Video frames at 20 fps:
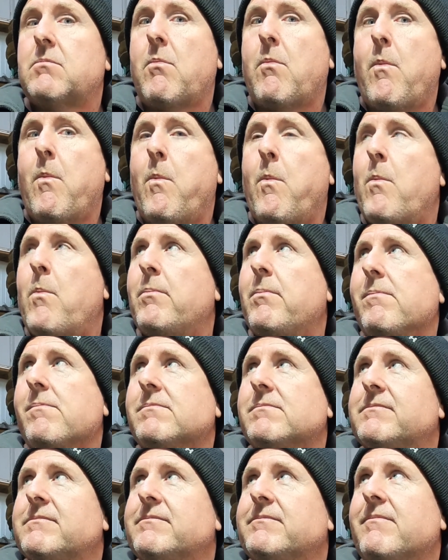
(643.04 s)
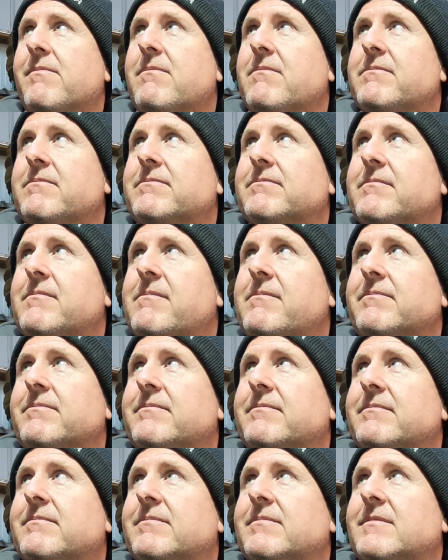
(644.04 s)
It's probably enough. Well, how
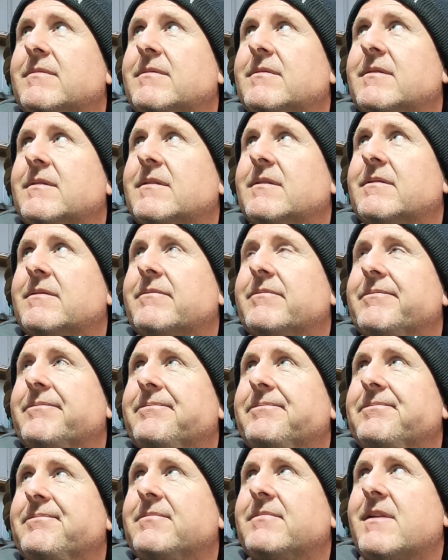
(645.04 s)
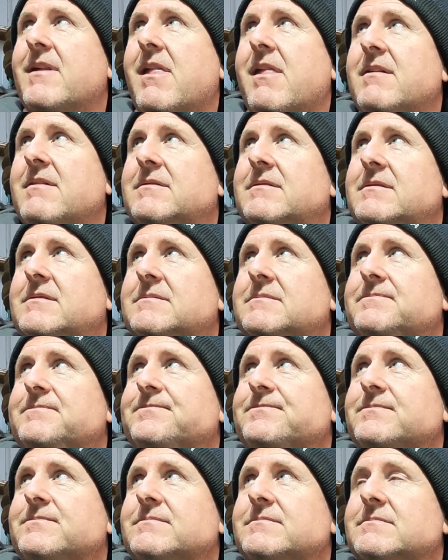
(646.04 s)
much does the vehicle? What was the vehicle
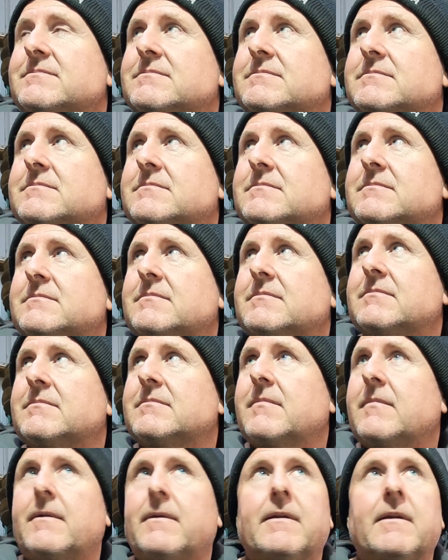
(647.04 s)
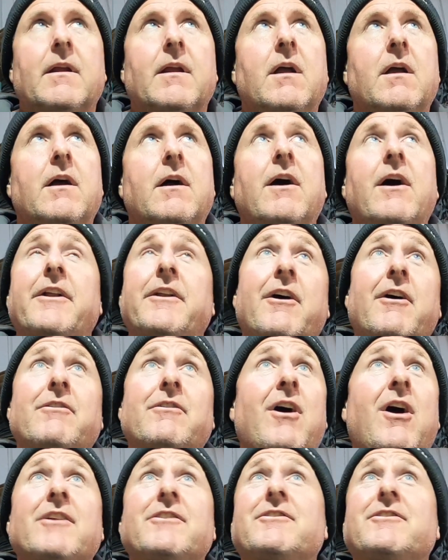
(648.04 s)
originally? What did the V6